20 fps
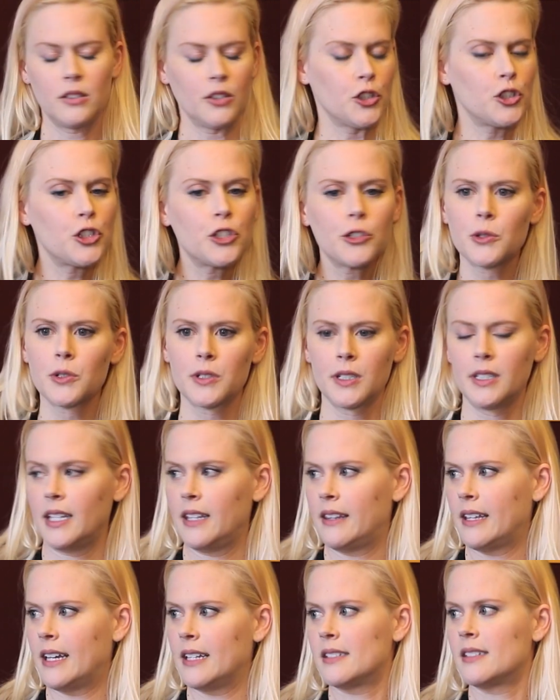
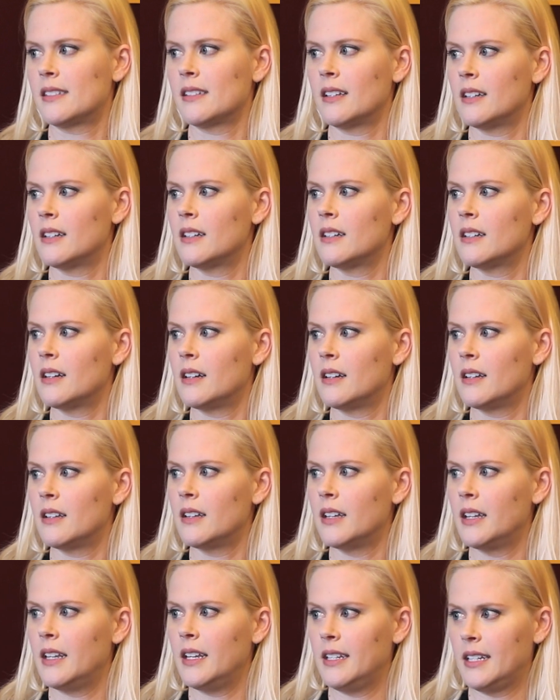surely that's
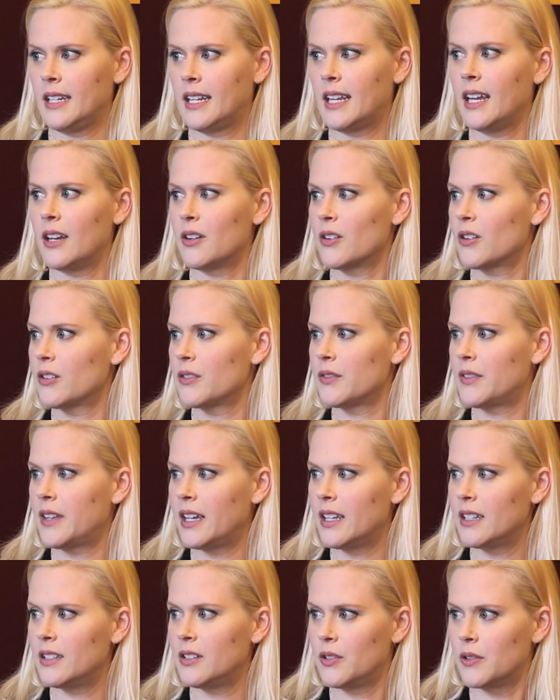an indicator
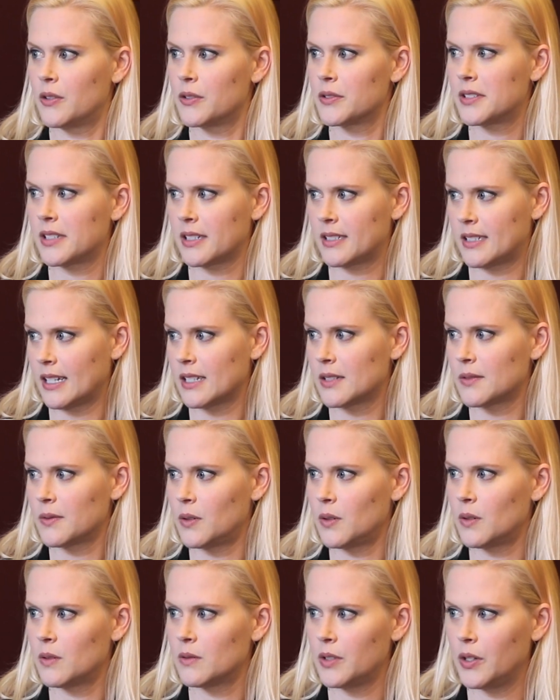that you're
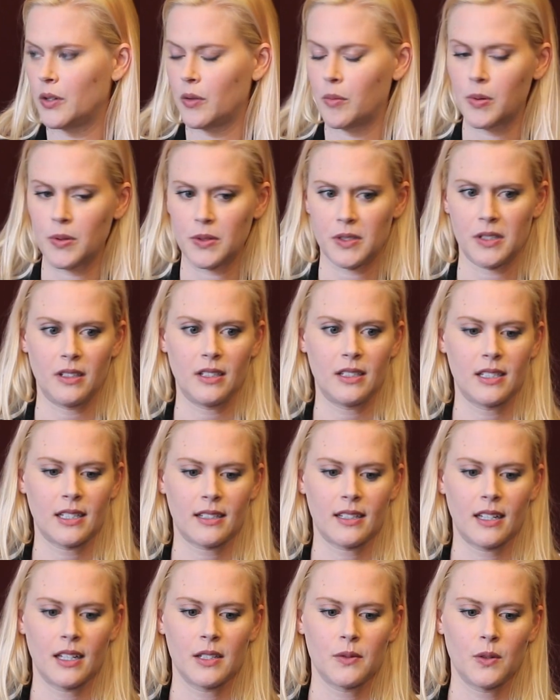successful, you know, personally
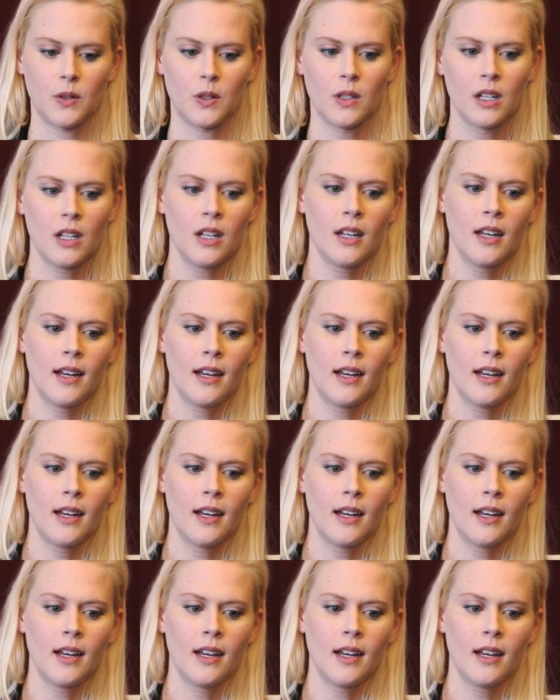successful.